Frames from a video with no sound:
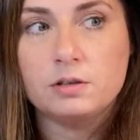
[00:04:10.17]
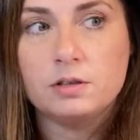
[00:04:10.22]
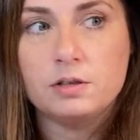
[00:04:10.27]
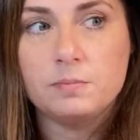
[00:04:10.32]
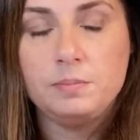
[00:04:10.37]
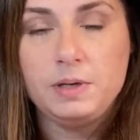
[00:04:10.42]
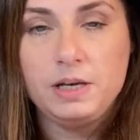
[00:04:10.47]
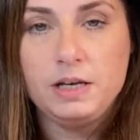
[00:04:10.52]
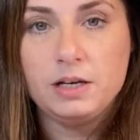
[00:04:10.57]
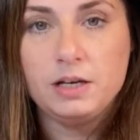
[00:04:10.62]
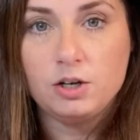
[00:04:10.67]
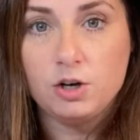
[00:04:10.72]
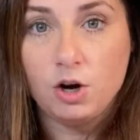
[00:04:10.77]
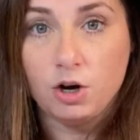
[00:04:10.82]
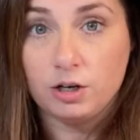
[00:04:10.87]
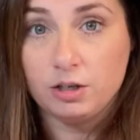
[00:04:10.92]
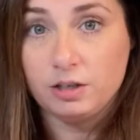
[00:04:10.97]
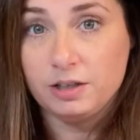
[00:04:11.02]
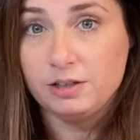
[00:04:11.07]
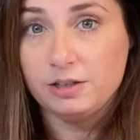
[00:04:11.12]
beaded
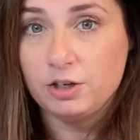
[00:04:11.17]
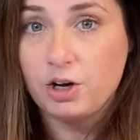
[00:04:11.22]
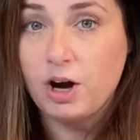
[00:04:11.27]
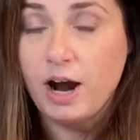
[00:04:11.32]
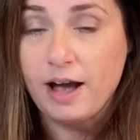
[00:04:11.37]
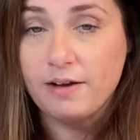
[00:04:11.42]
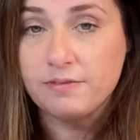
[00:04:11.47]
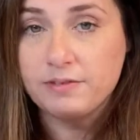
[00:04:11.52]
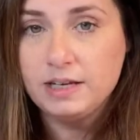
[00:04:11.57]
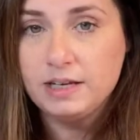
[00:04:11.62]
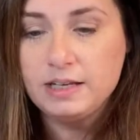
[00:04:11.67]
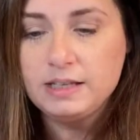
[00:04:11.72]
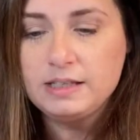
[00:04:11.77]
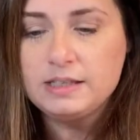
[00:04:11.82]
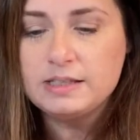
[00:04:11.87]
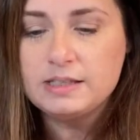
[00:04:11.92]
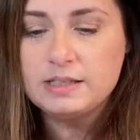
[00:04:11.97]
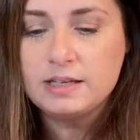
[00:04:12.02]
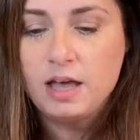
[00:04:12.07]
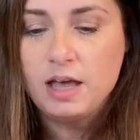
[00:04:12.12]
garland craft
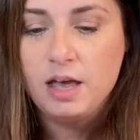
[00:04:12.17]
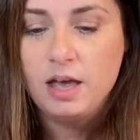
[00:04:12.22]
kits,